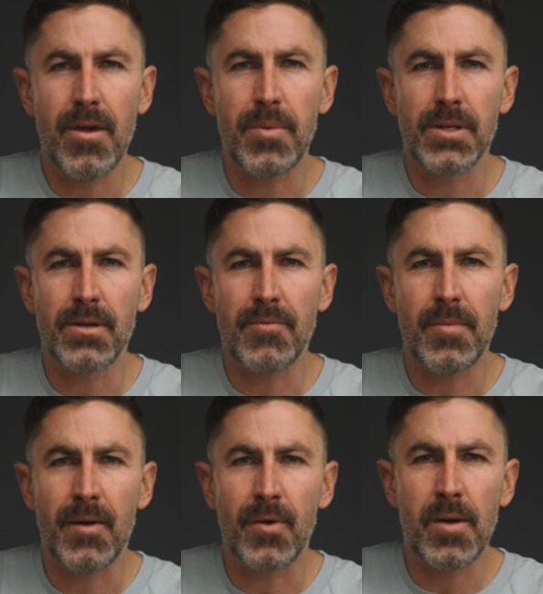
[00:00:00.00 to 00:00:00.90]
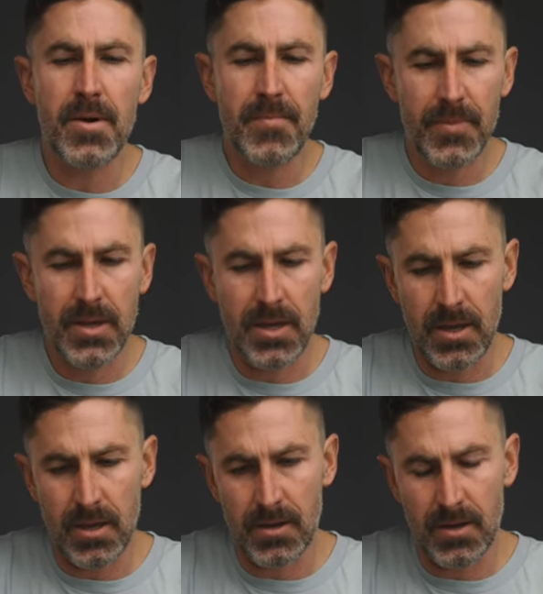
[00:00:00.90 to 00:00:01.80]
I picked it up from Adorama,
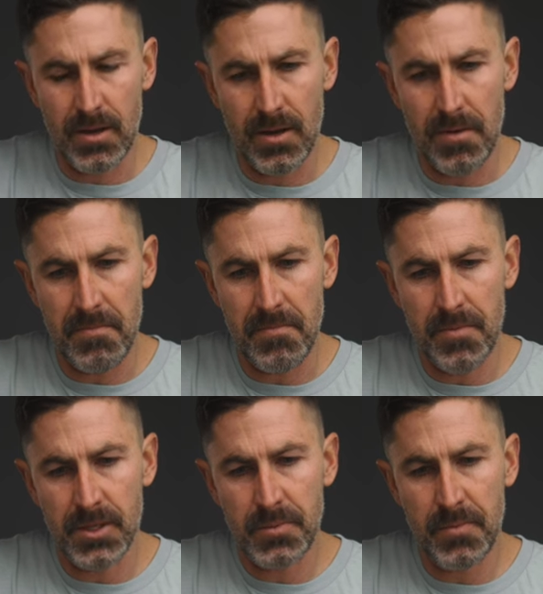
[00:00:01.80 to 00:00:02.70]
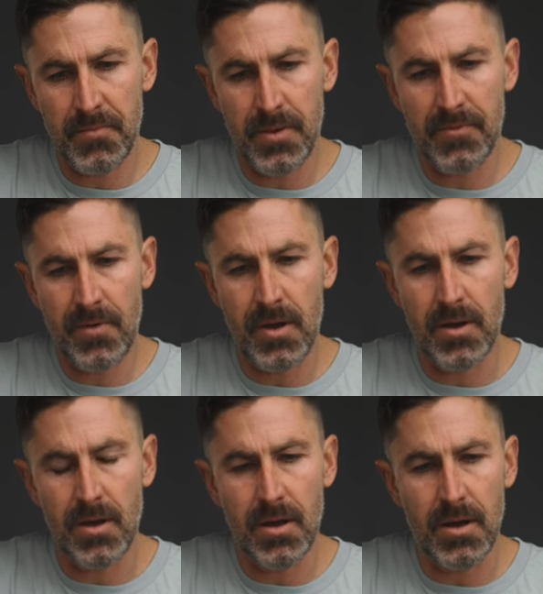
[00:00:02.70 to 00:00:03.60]
and it's been
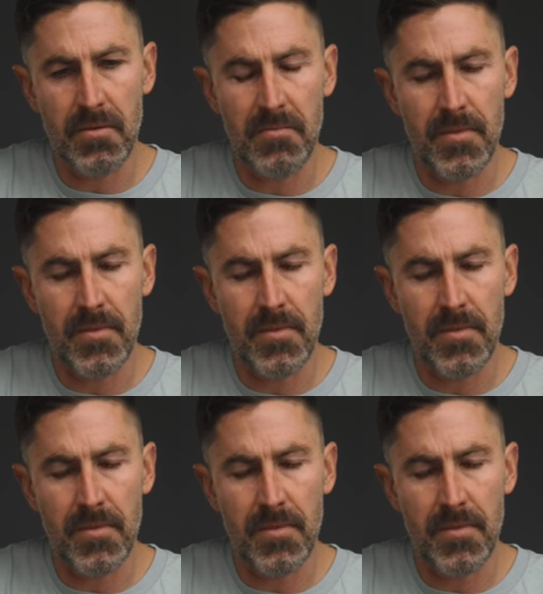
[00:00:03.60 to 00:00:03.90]
fun.